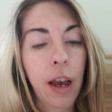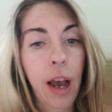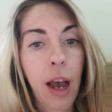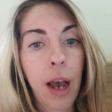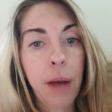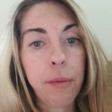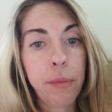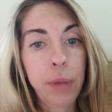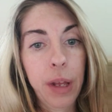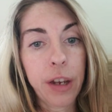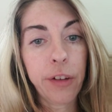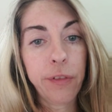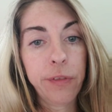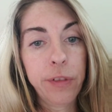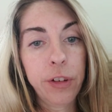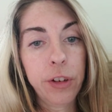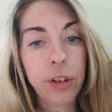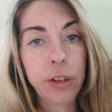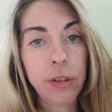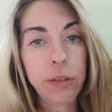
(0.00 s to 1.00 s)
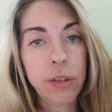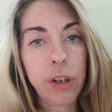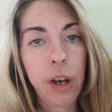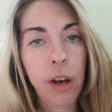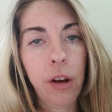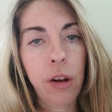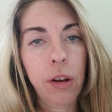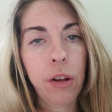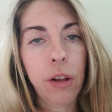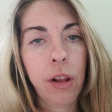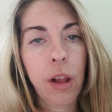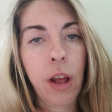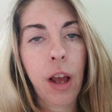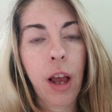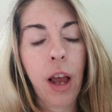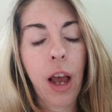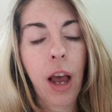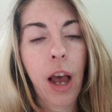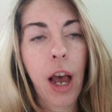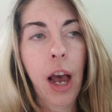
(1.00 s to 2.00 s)
I'm like a voodoo doll.
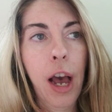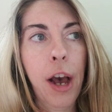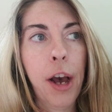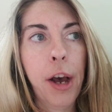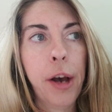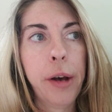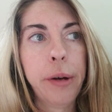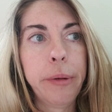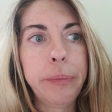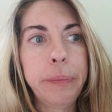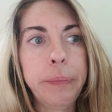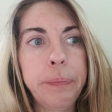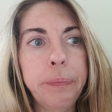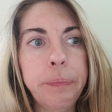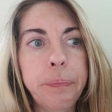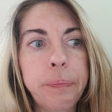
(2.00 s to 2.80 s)
And